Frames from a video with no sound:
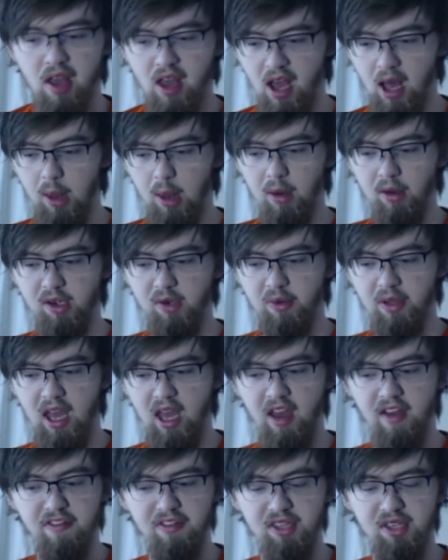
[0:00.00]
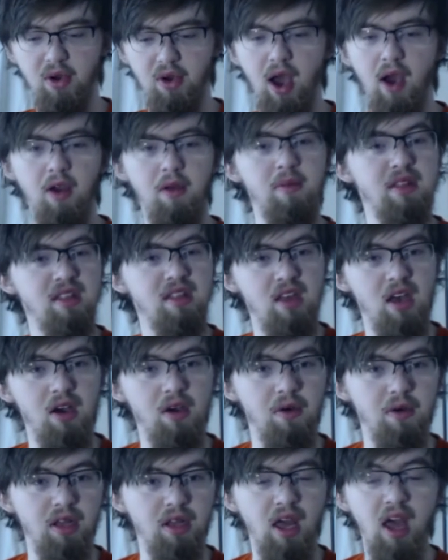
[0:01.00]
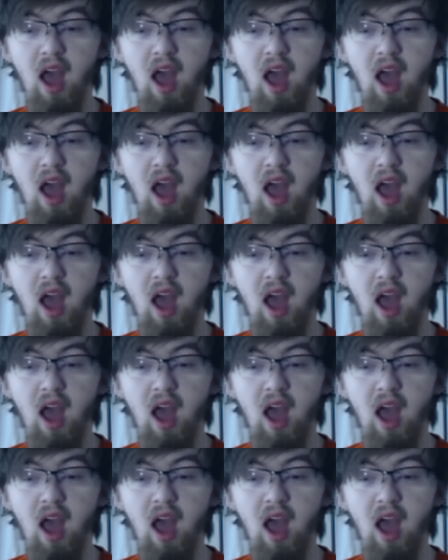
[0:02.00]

How long do we have till Alchemist Code?